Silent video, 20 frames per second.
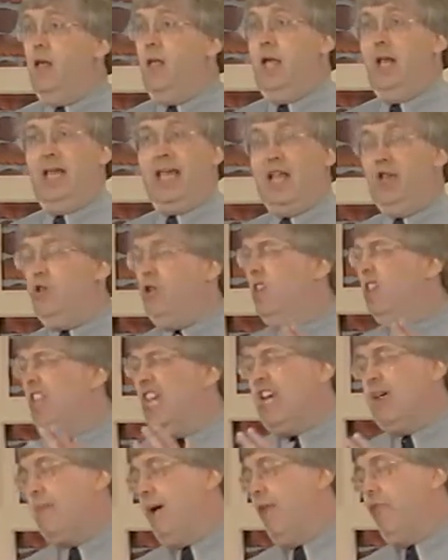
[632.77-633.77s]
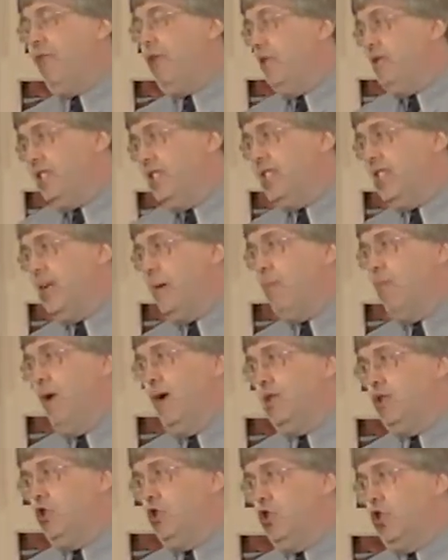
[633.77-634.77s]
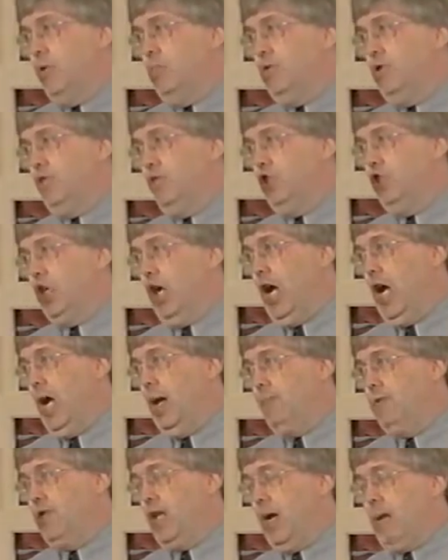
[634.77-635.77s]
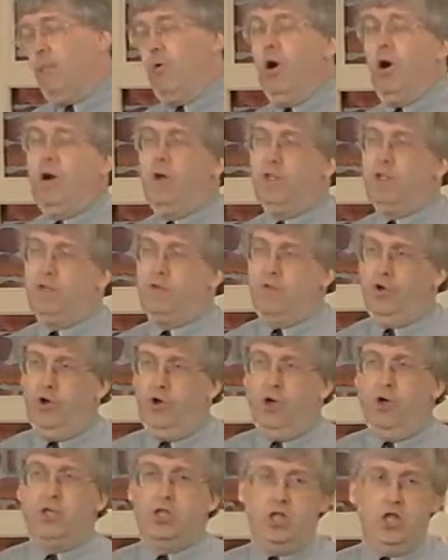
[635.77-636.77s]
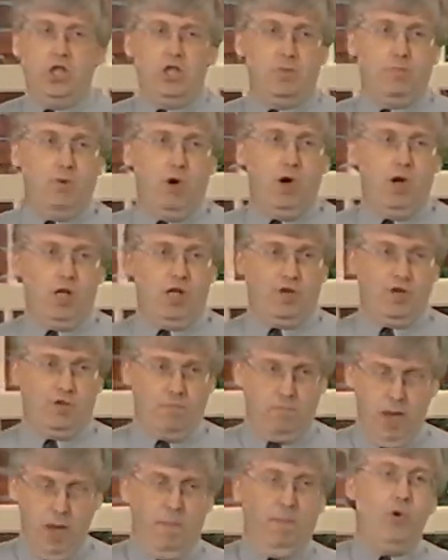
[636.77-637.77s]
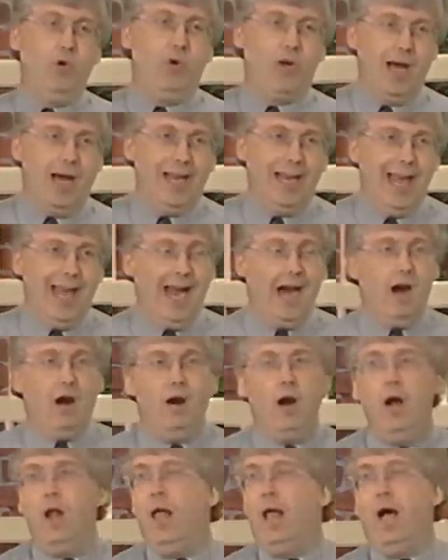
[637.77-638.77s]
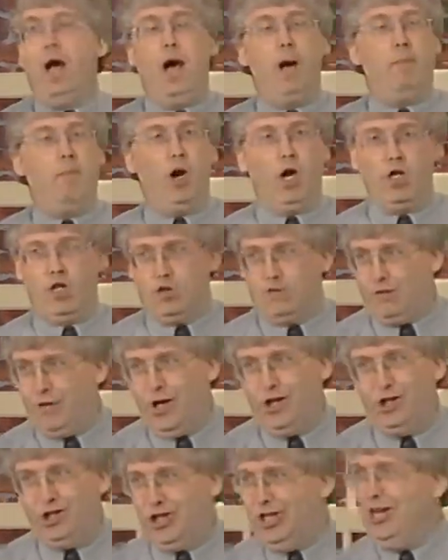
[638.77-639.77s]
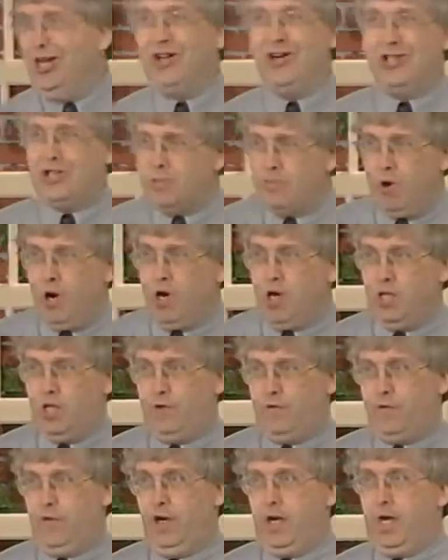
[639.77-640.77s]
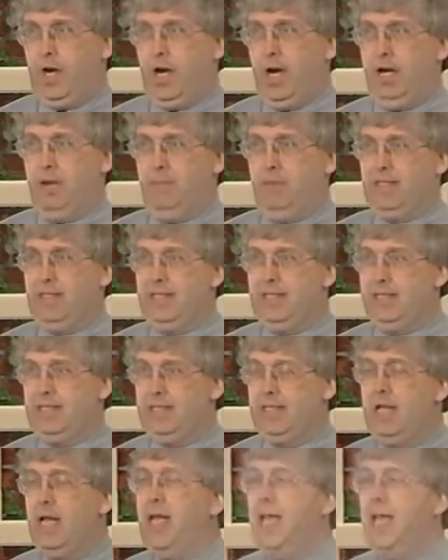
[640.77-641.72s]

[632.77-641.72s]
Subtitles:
Again, you can think about those in some ways in terms of jobs, like markets for nurses, markets for people who cut hair, markets for engineers, markets for economists.